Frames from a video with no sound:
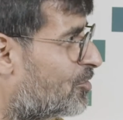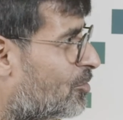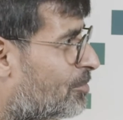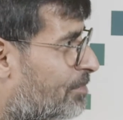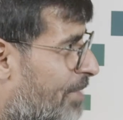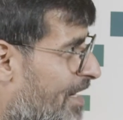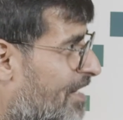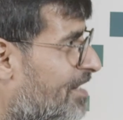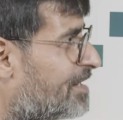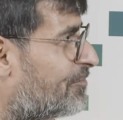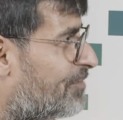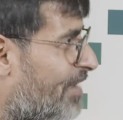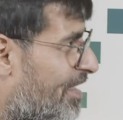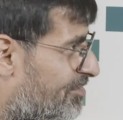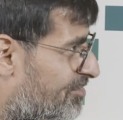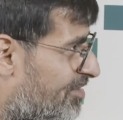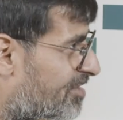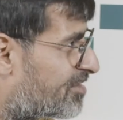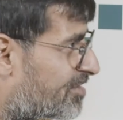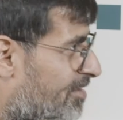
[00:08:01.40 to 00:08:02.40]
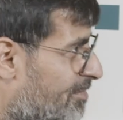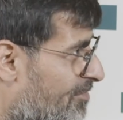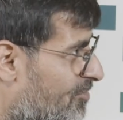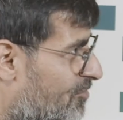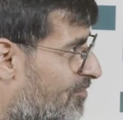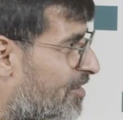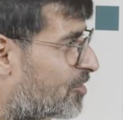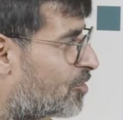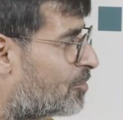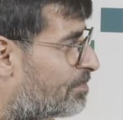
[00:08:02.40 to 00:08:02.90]
you build defense
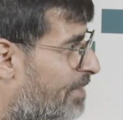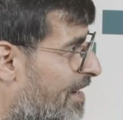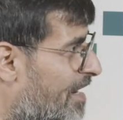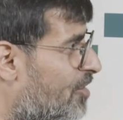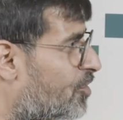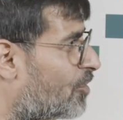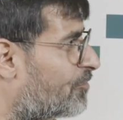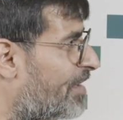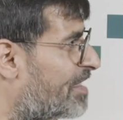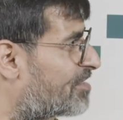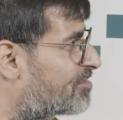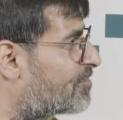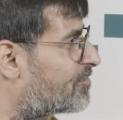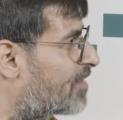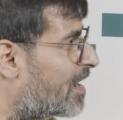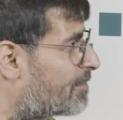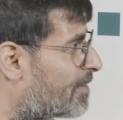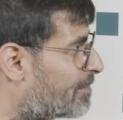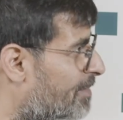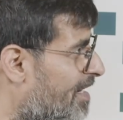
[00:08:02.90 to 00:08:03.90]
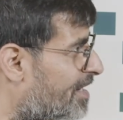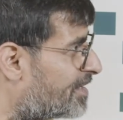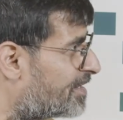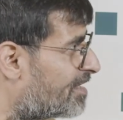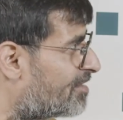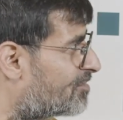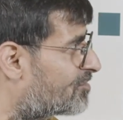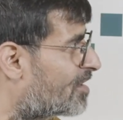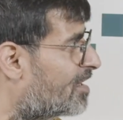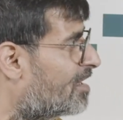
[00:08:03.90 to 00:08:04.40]
systems, when you build offensive
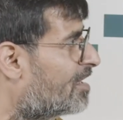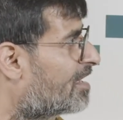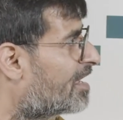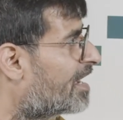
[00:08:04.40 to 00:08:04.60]
capabilities,